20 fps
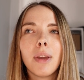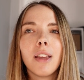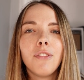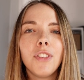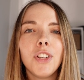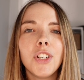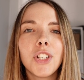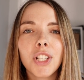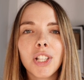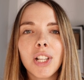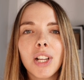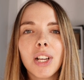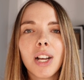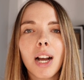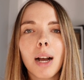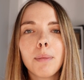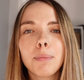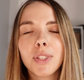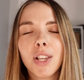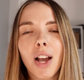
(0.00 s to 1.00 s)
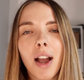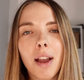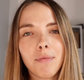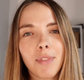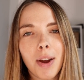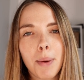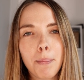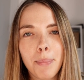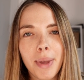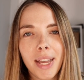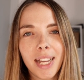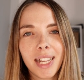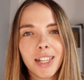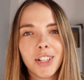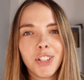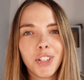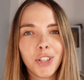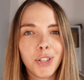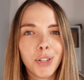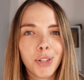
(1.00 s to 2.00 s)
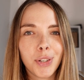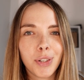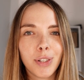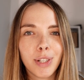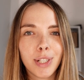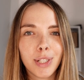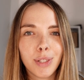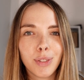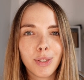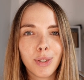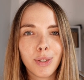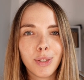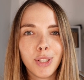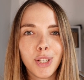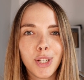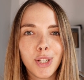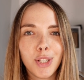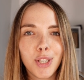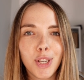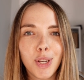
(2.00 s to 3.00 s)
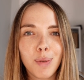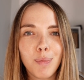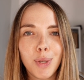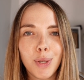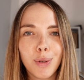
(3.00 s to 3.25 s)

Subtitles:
but if you just look up time ramping tutorials on YouTube,